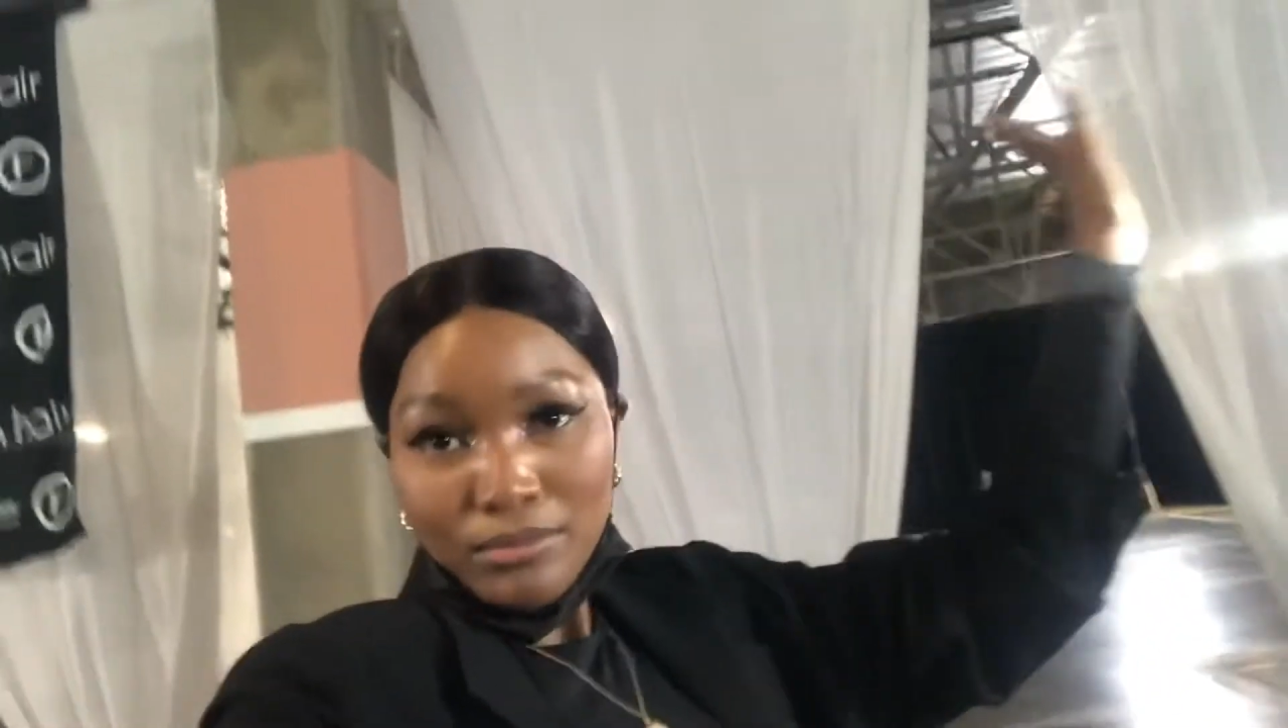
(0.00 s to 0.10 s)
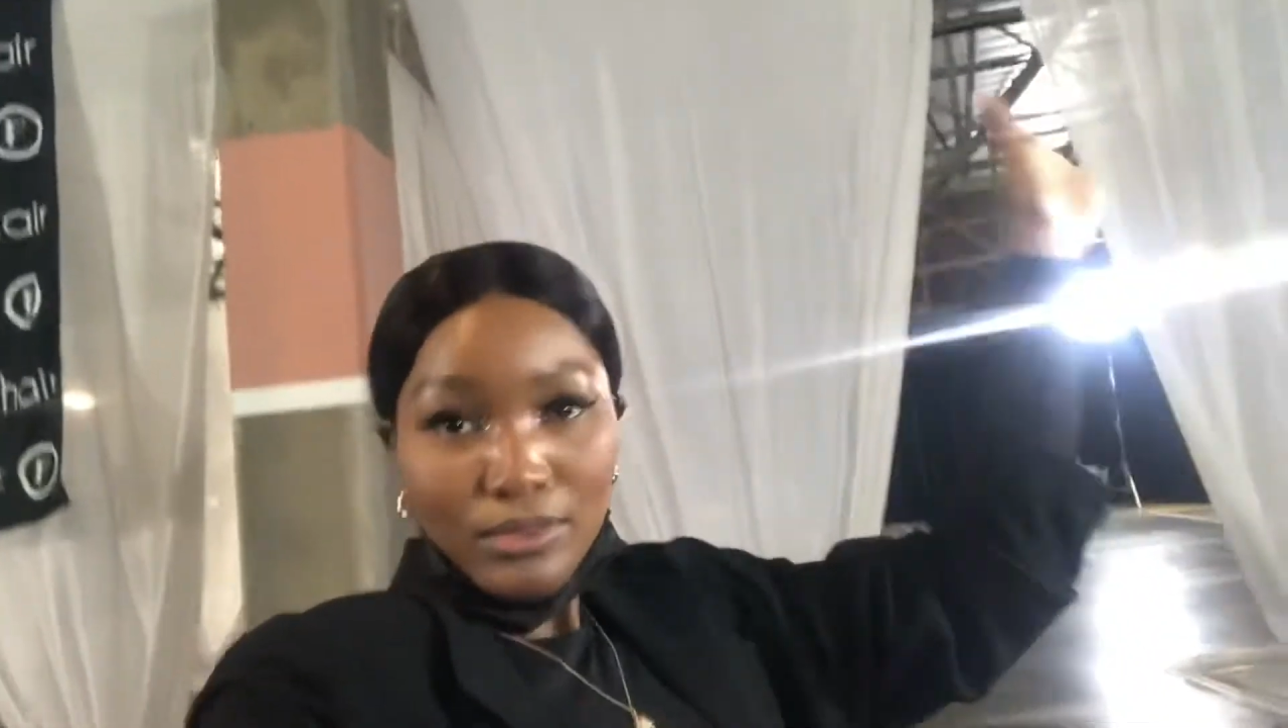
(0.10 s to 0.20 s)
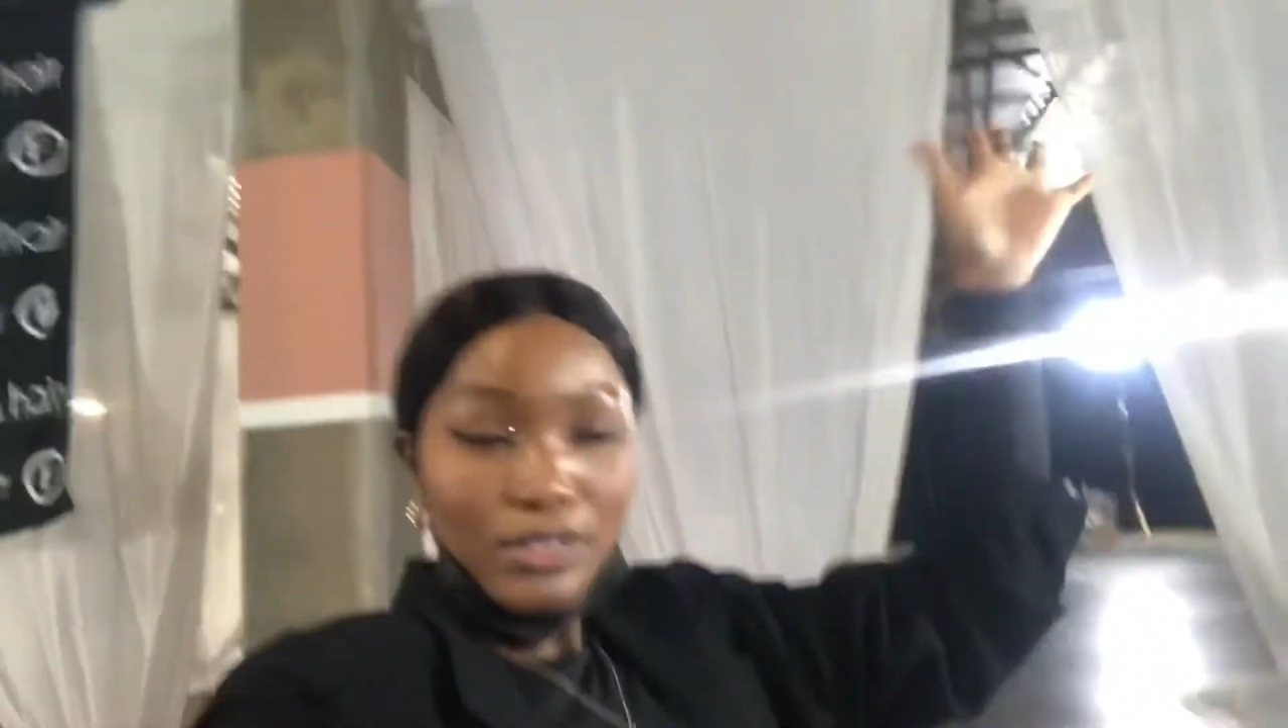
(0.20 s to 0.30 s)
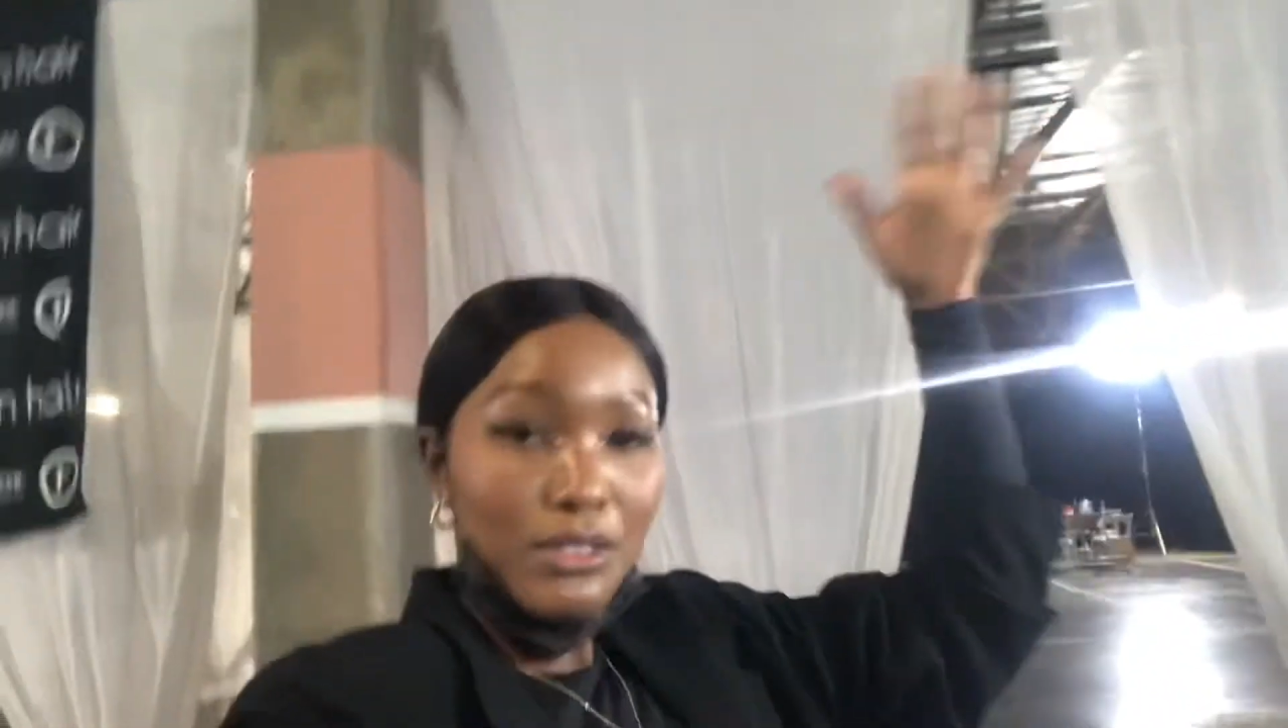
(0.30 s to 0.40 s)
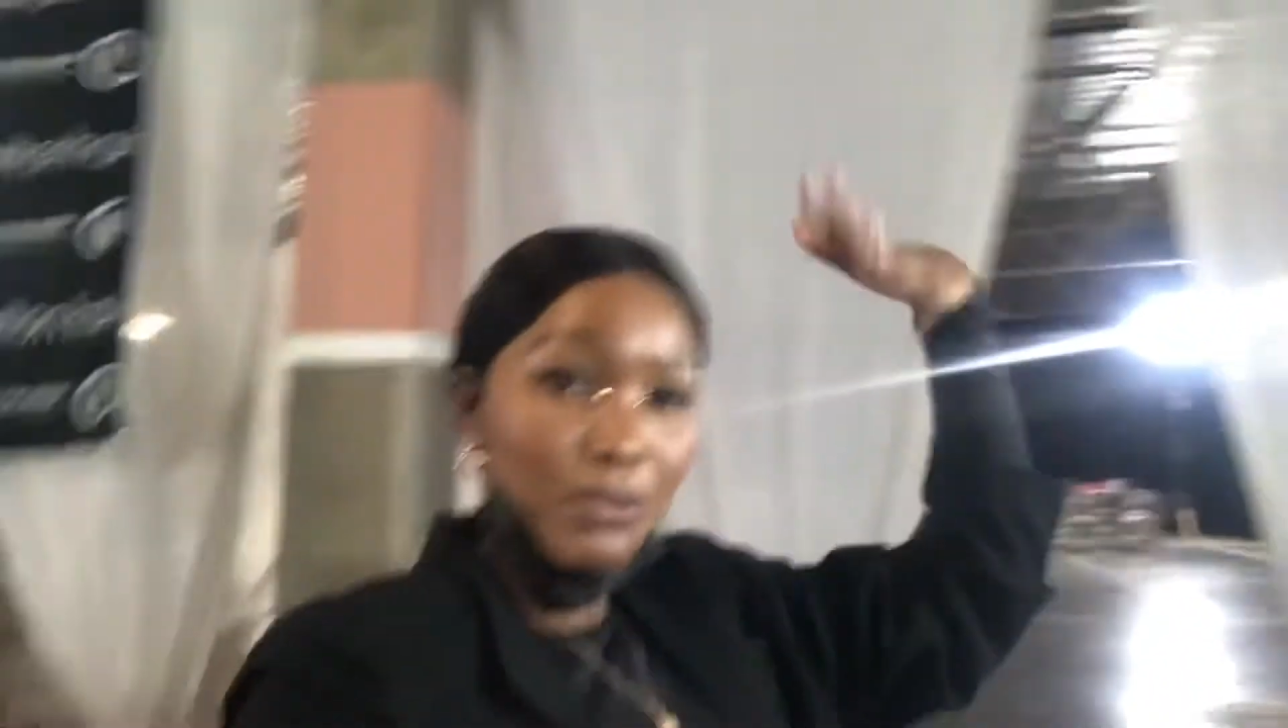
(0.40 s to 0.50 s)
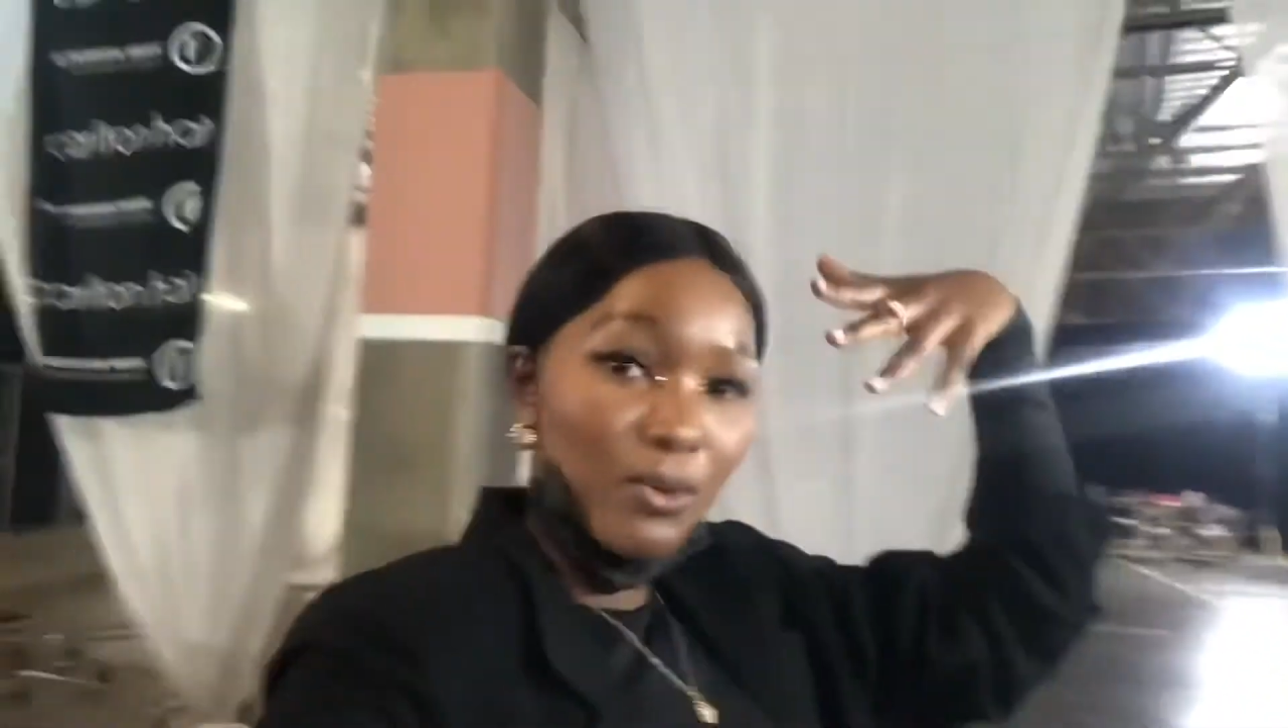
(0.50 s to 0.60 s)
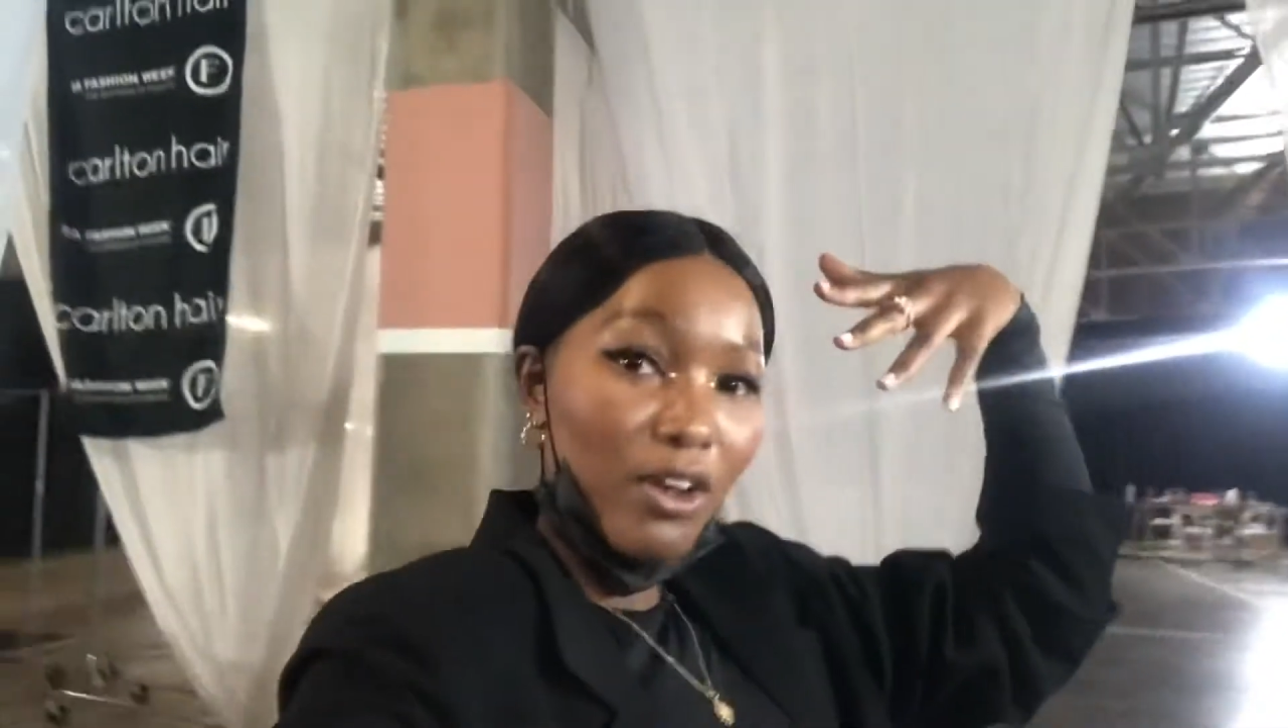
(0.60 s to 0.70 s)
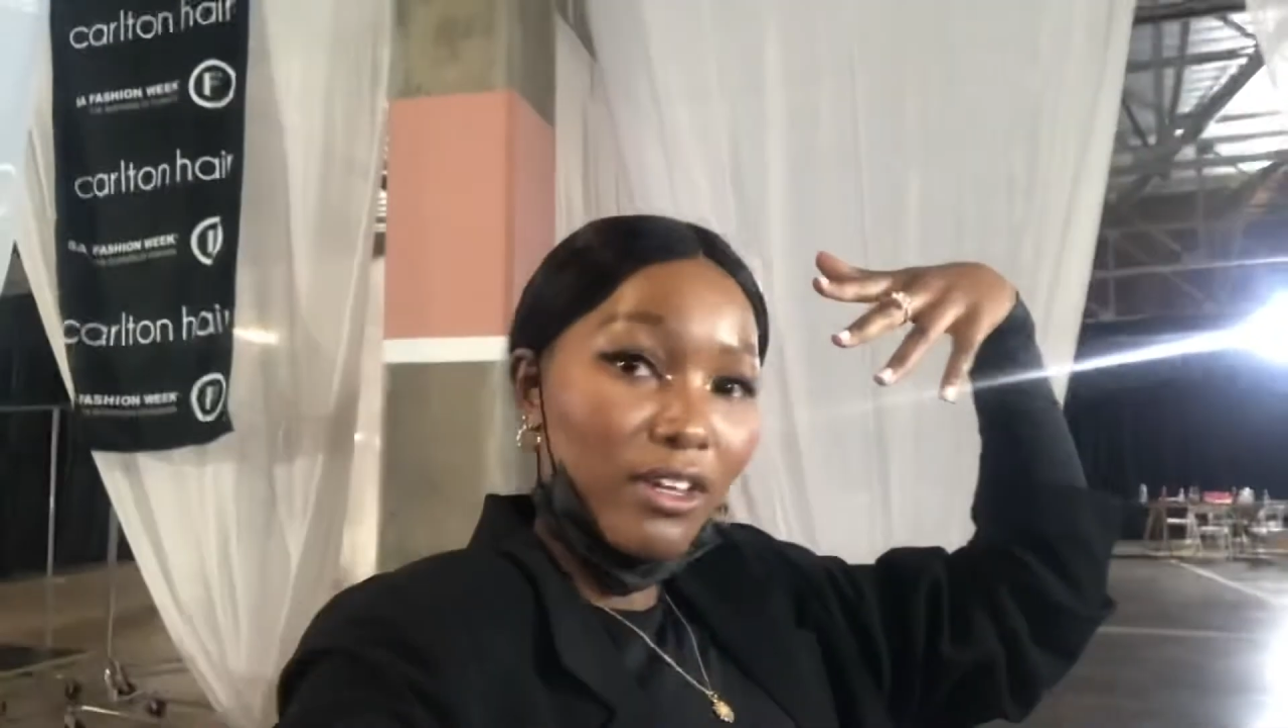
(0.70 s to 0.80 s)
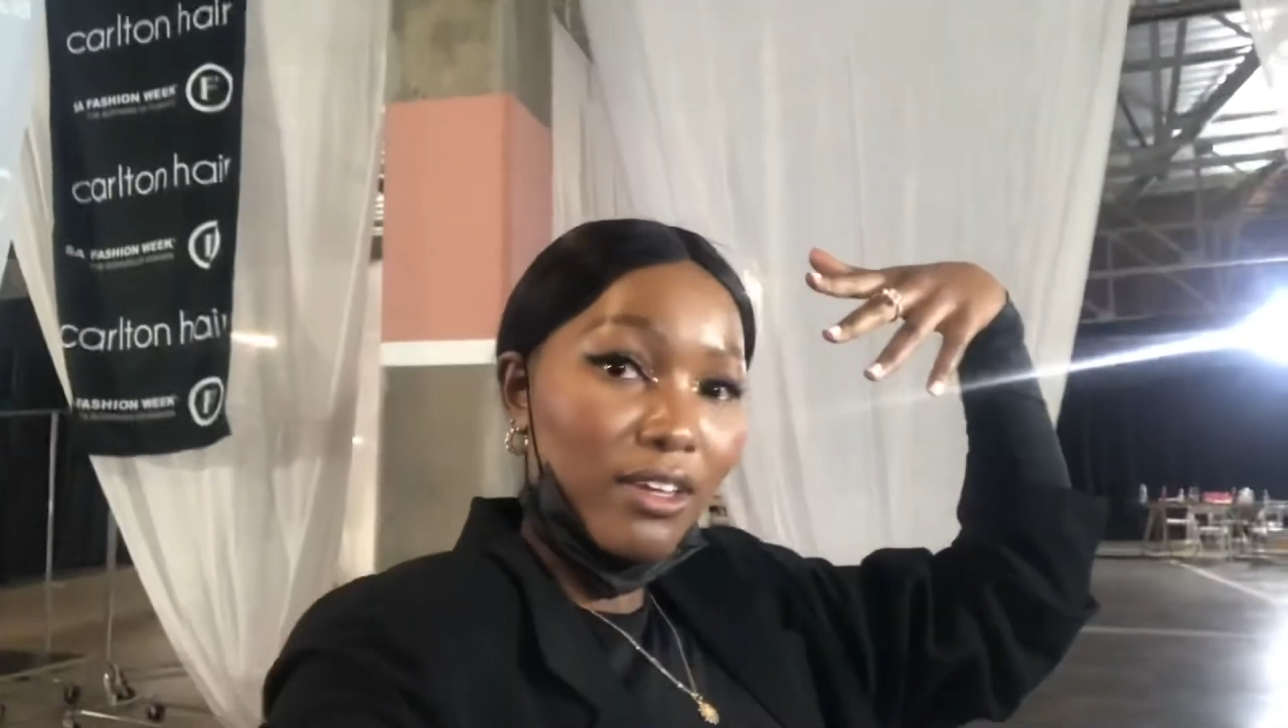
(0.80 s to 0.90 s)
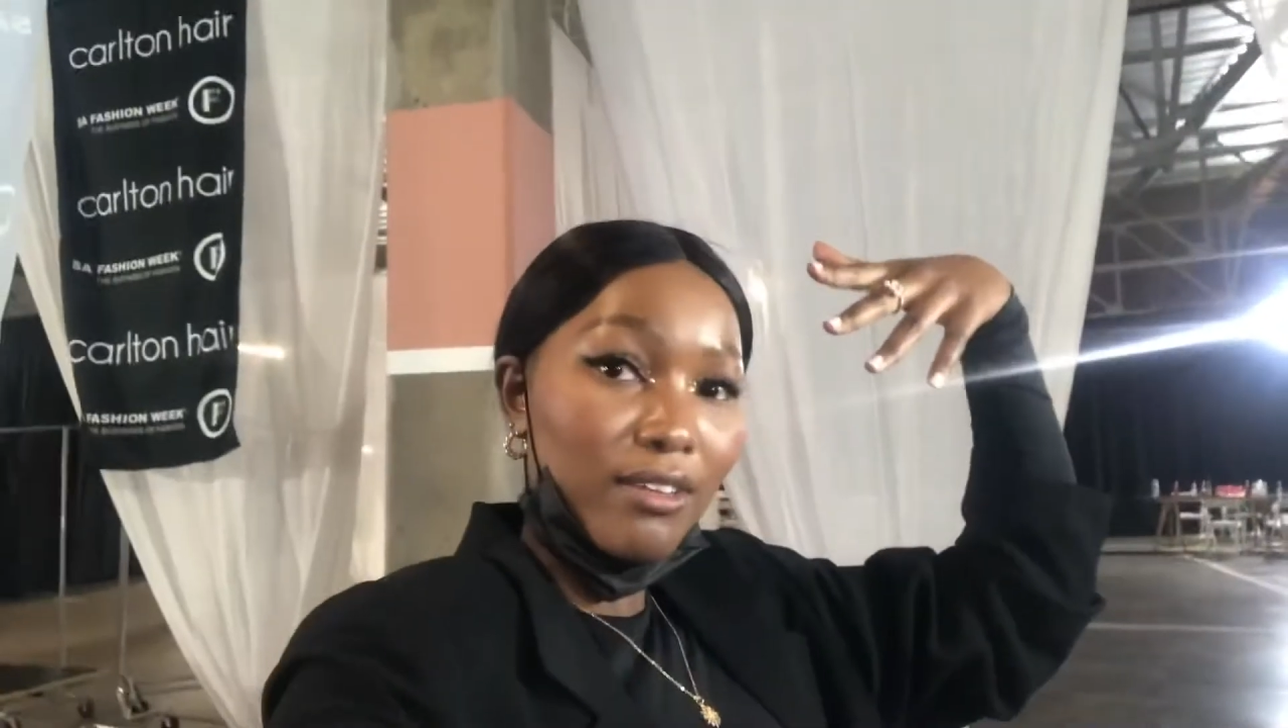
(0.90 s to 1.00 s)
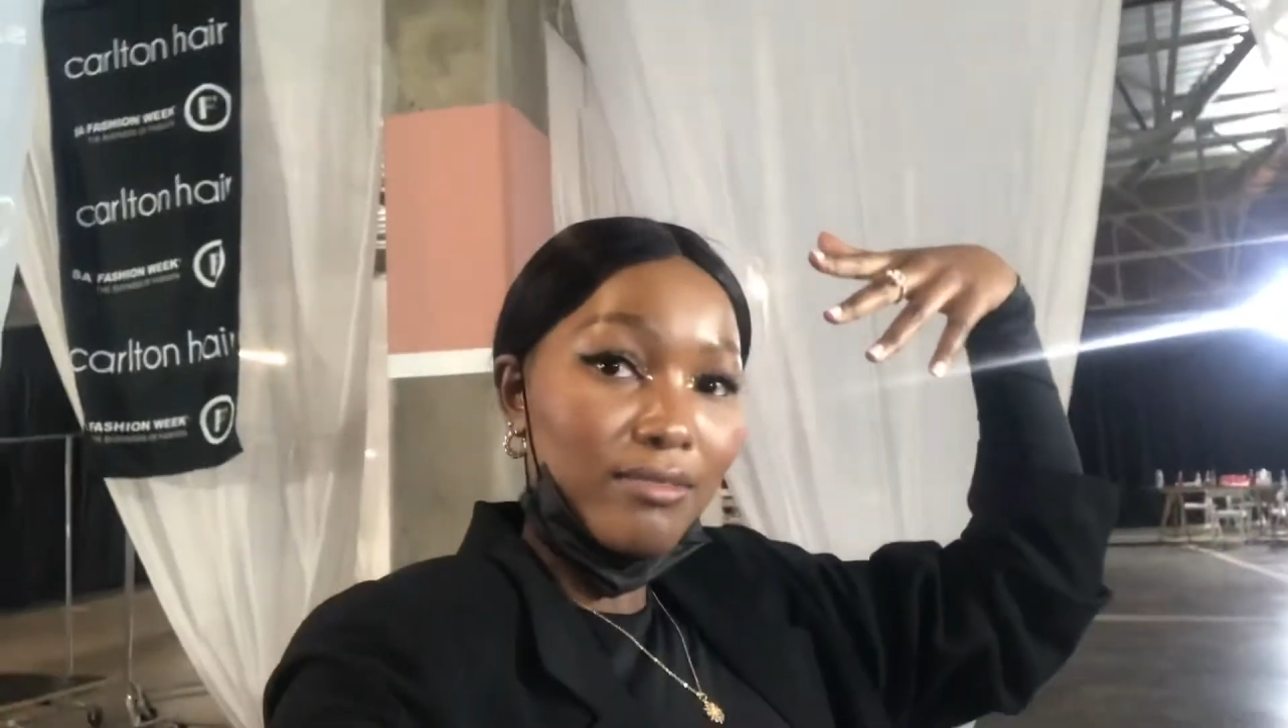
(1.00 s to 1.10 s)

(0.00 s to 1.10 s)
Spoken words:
still rocking.